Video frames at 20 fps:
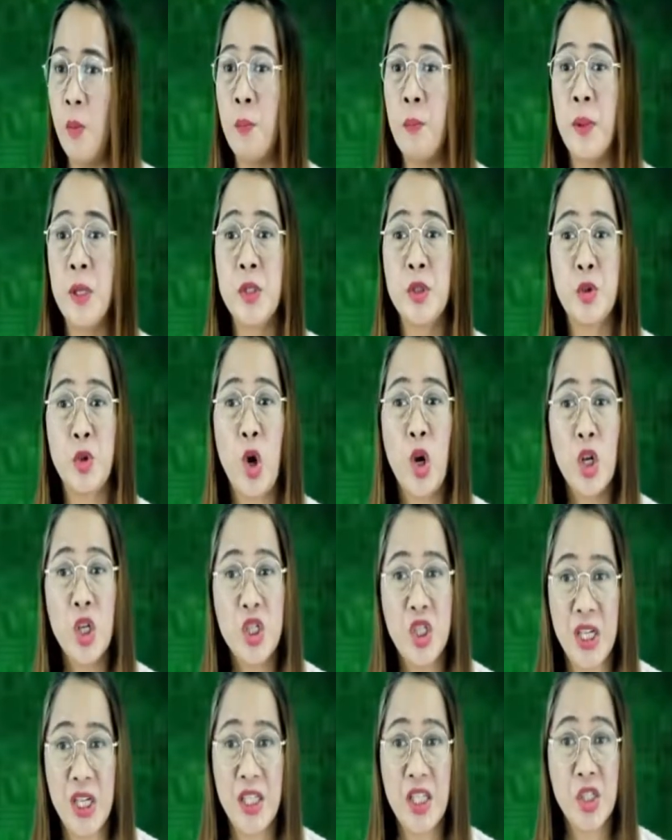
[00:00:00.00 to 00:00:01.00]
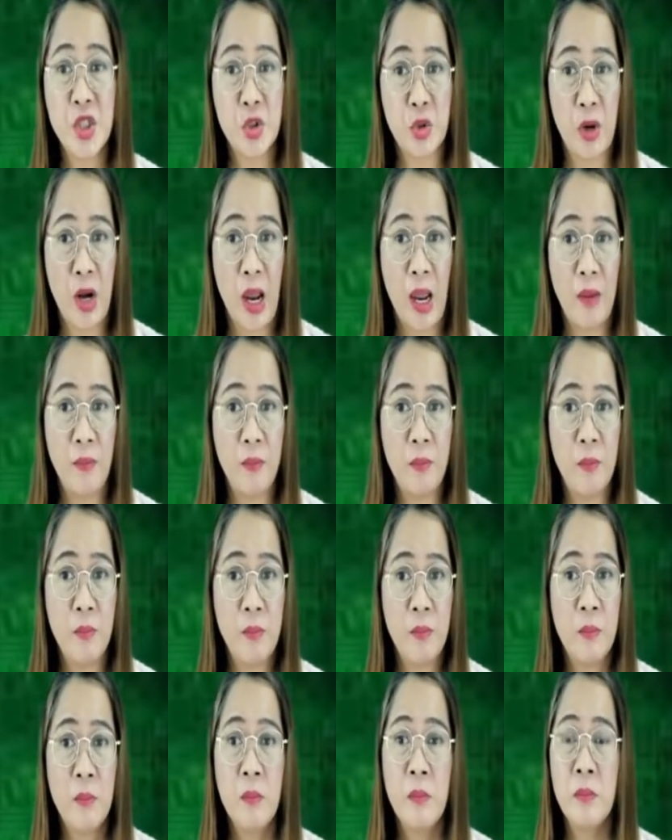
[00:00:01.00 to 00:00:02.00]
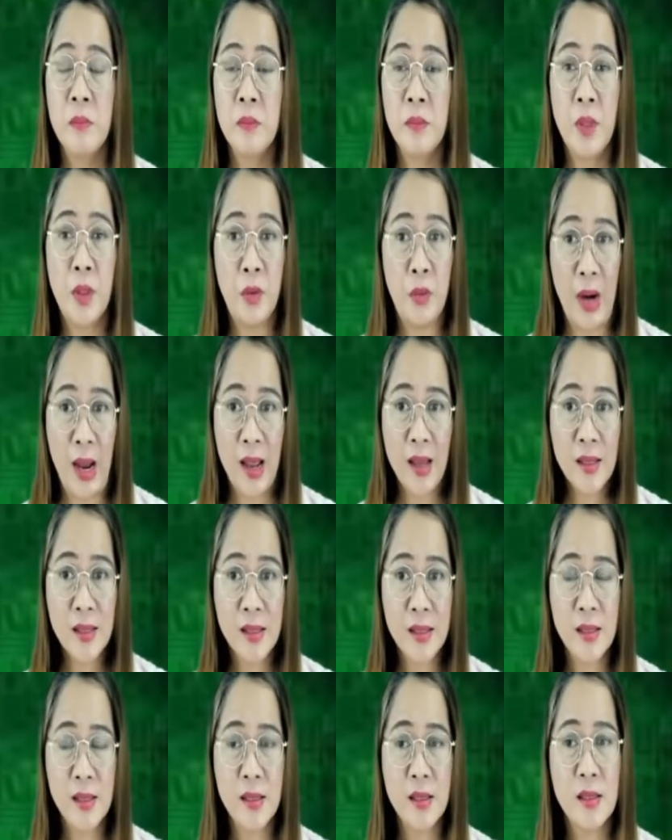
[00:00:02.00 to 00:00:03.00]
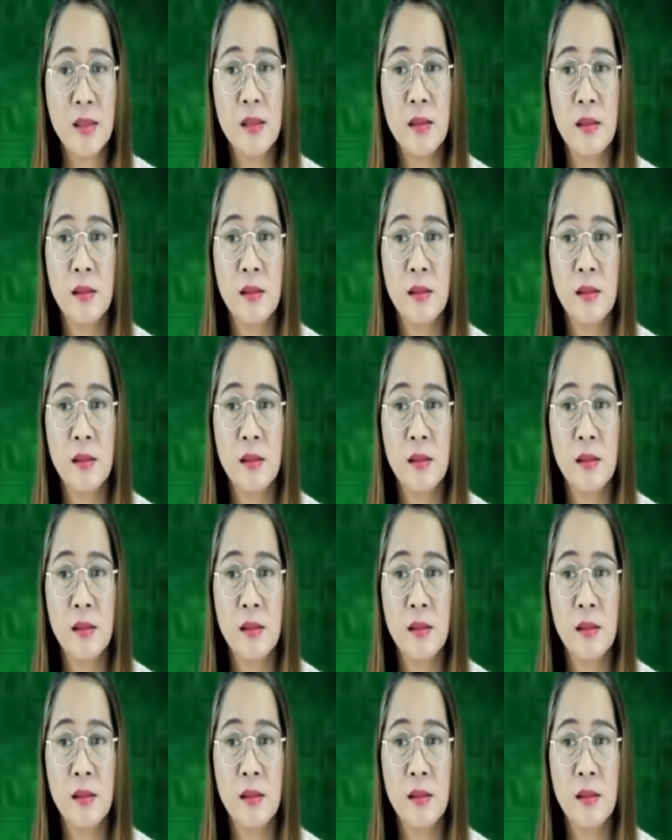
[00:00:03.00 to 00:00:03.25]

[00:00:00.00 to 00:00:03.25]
Petrology describes the rocks.